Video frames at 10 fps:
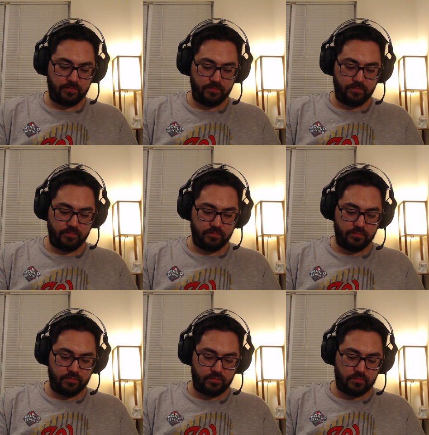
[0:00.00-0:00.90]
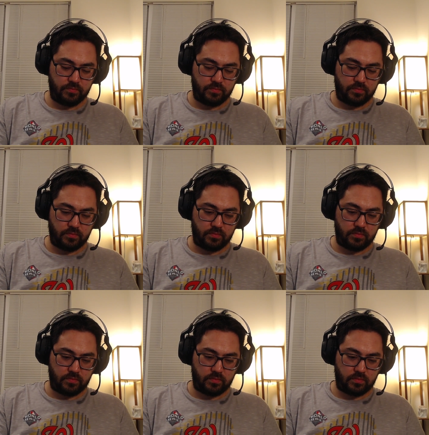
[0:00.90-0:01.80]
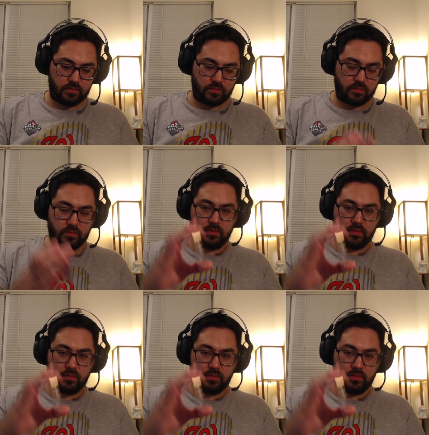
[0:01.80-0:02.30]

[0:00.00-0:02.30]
No one is speaking in this clip.